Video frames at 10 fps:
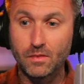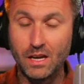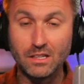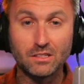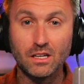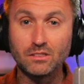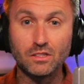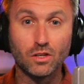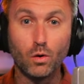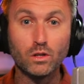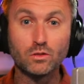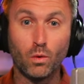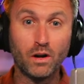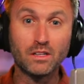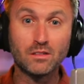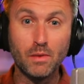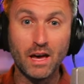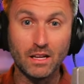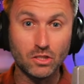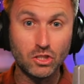And he says he's always wanted to
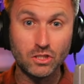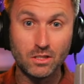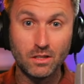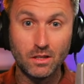manage.